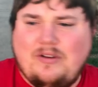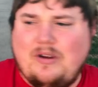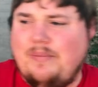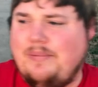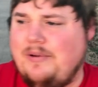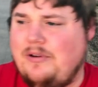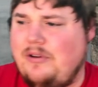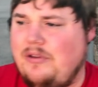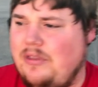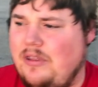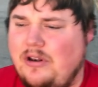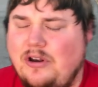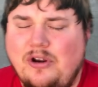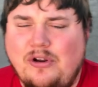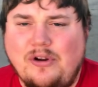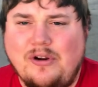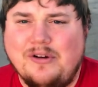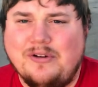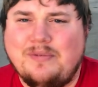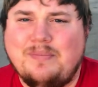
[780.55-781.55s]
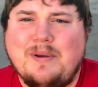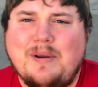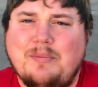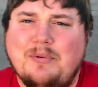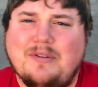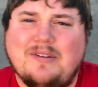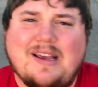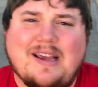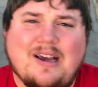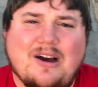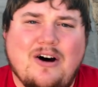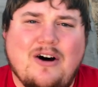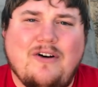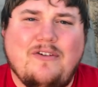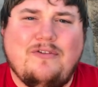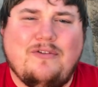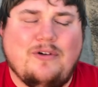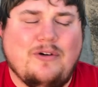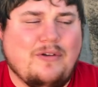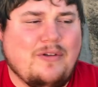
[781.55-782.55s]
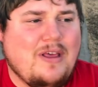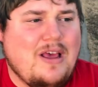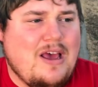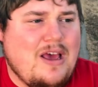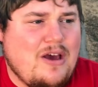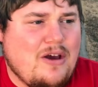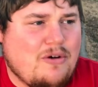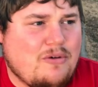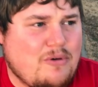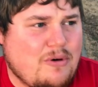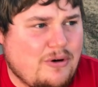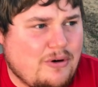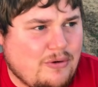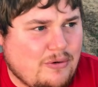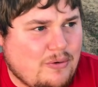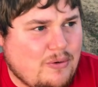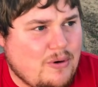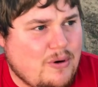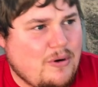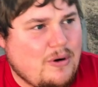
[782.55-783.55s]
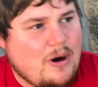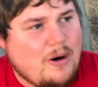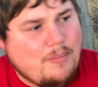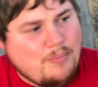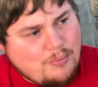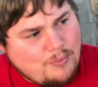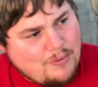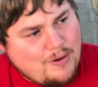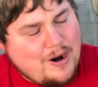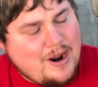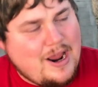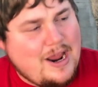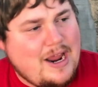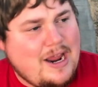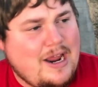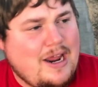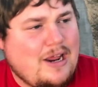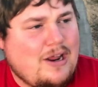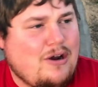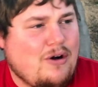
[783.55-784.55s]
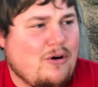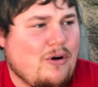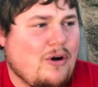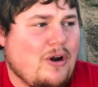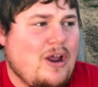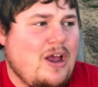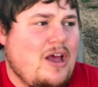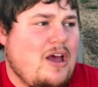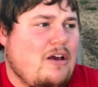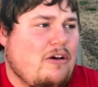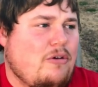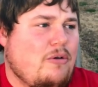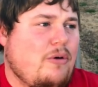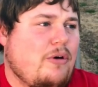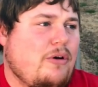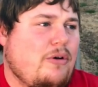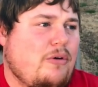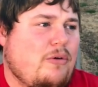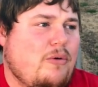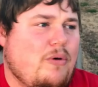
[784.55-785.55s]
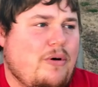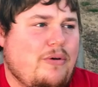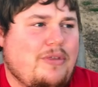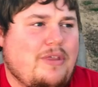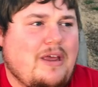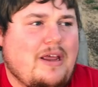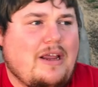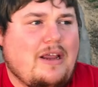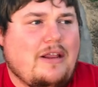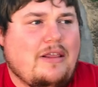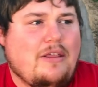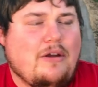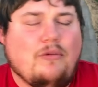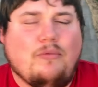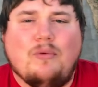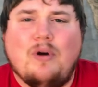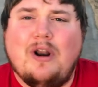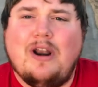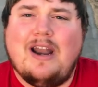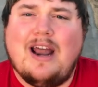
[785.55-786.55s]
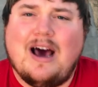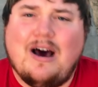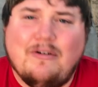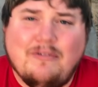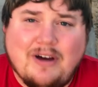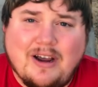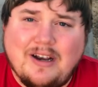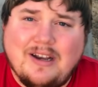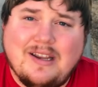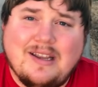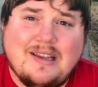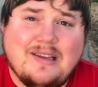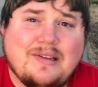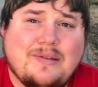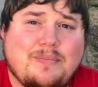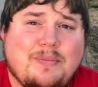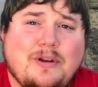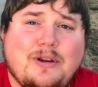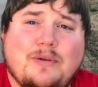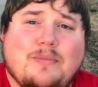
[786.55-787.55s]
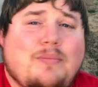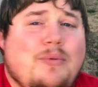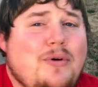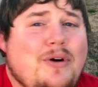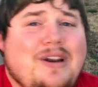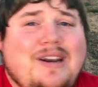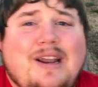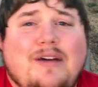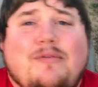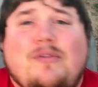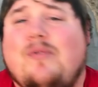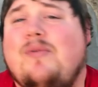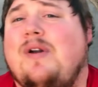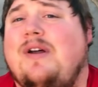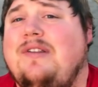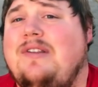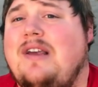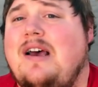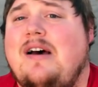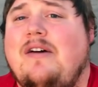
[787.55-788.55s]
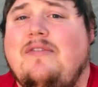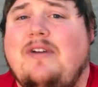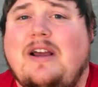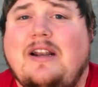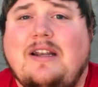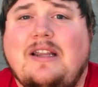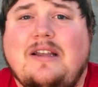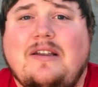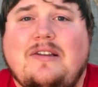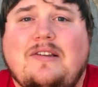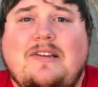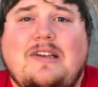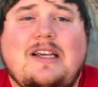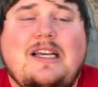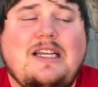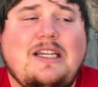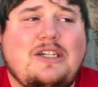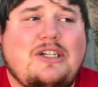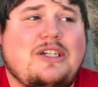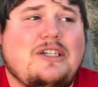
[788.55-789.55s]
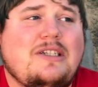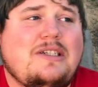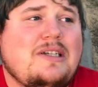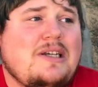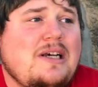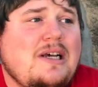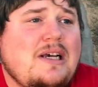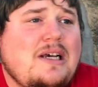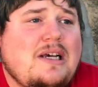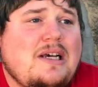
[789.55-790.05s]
up into the New Year's. People take off for quote unquote a break or quote unquote they, they're running out of ideas. But your boy never runs out of ideas. He just